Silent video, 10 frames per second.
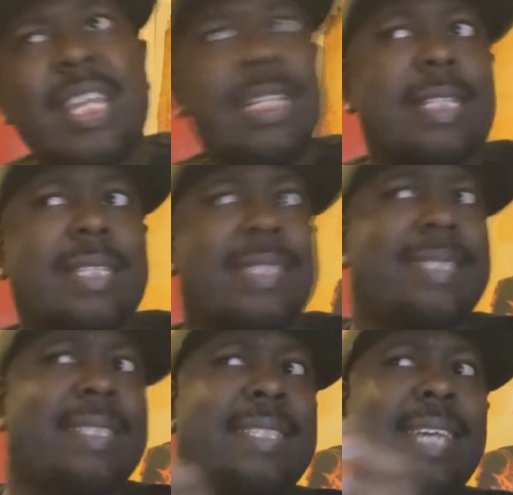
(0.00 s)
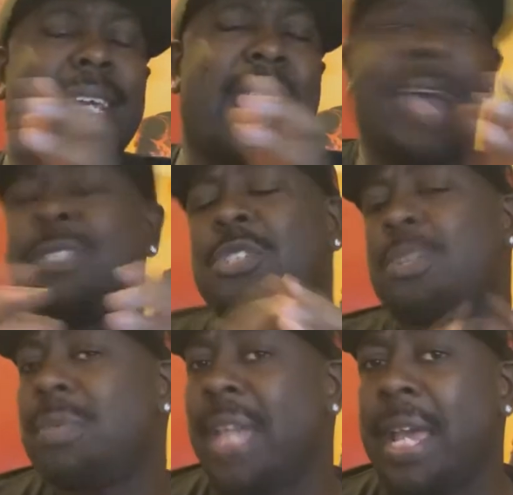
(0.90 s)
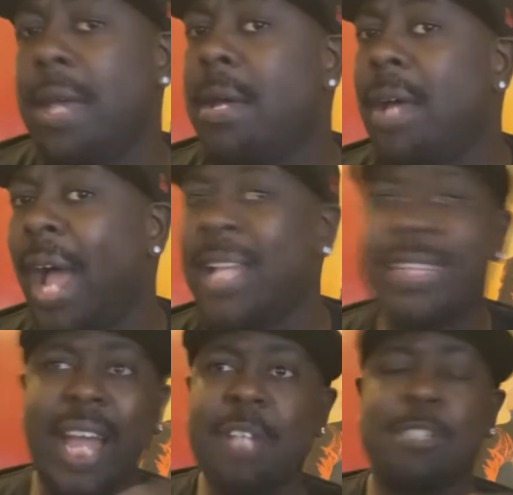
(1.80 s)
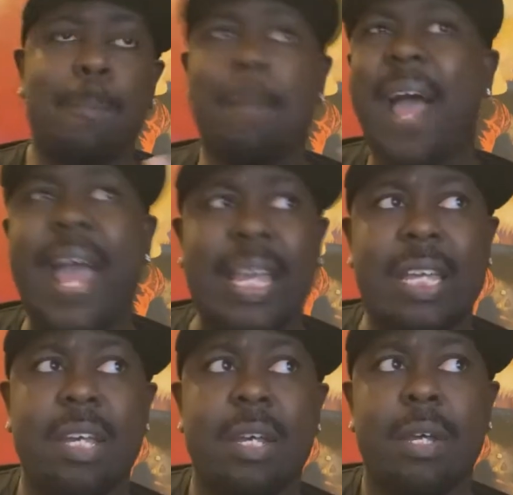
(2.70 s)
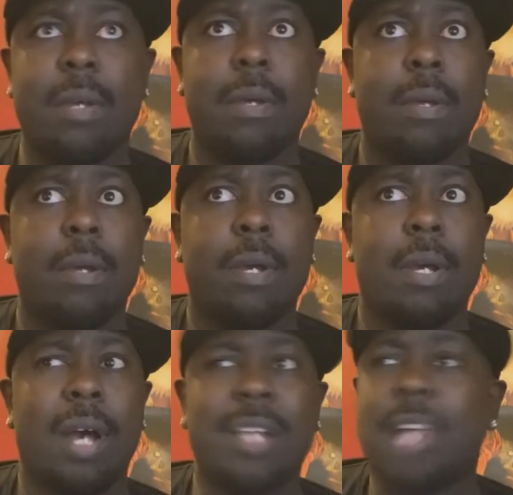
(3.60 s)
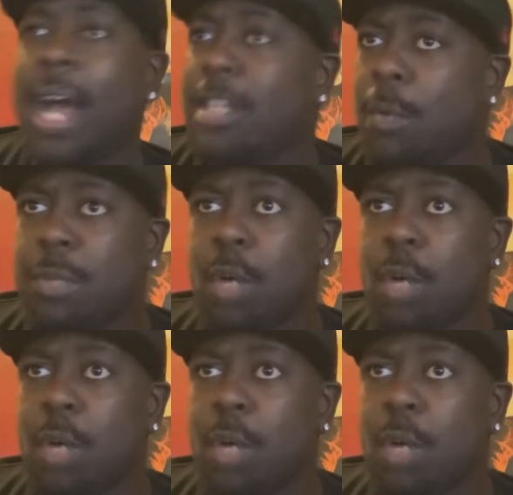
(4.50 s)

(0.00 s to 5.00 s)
he cancelled it and dashed back. So I don't